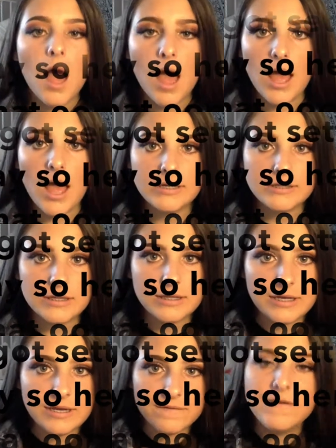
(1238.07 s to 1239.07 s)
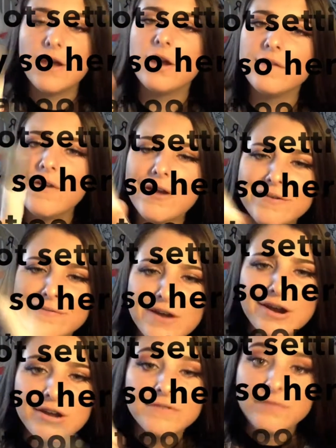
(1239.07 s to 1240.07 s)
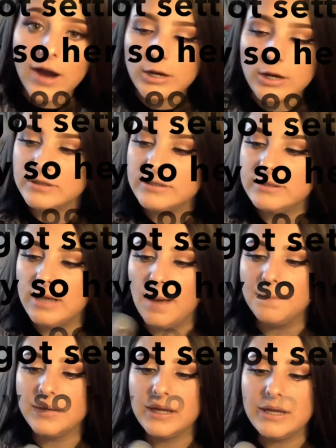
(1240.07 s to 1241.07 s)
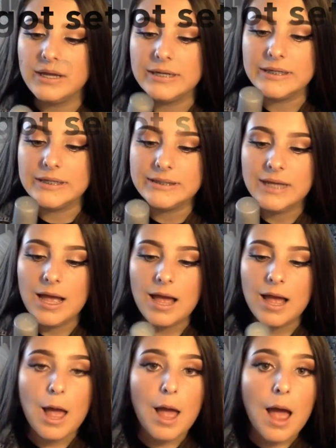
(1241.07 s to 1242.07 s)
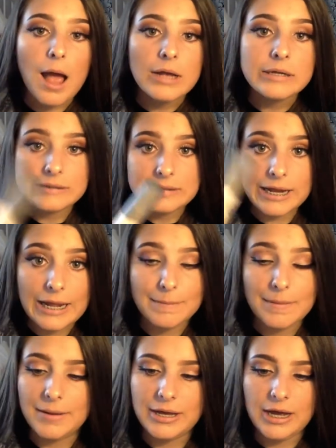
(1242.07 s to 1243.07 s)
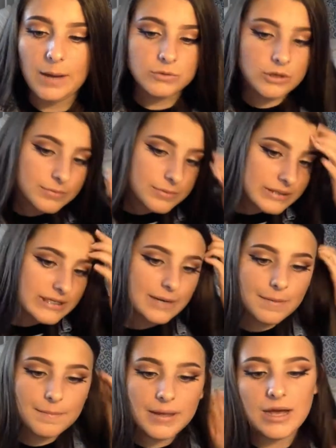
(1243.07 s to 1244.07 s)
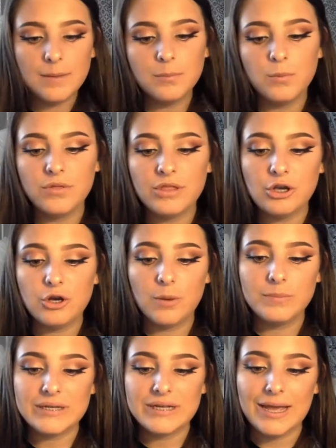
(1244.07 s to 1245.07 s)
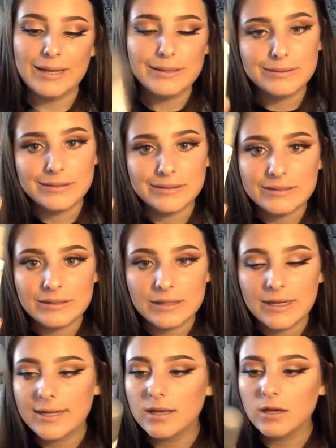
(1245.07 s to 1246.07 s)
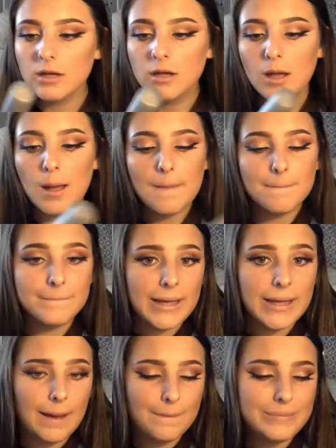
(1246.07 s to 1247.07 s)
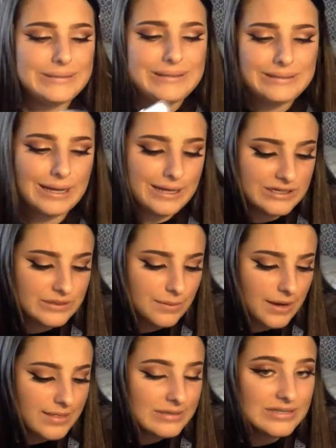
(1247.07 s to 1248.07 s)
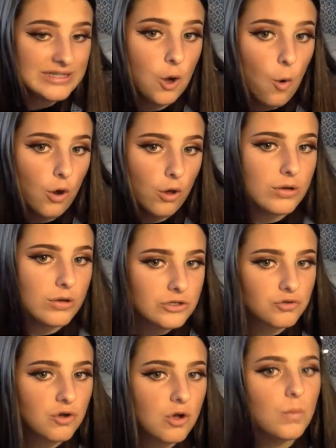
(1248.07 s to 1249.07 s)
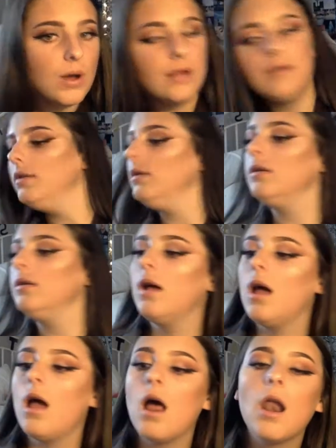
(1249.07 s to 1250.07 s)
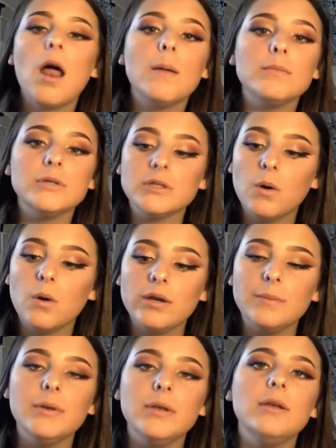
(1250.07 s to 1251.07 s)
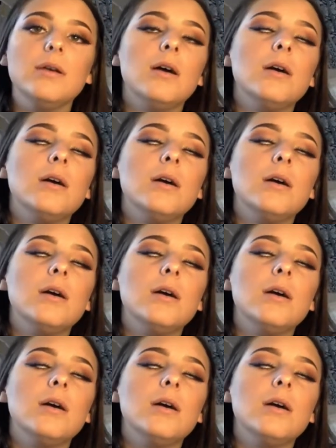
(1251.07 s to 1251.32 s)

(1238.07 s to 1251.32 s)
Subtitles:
And the very final step is setting my makeup. So I'm going to be setting my makeup with the Urban Decay Slick Makeup Setting Spray. This is the oil control one. I'm just going to be,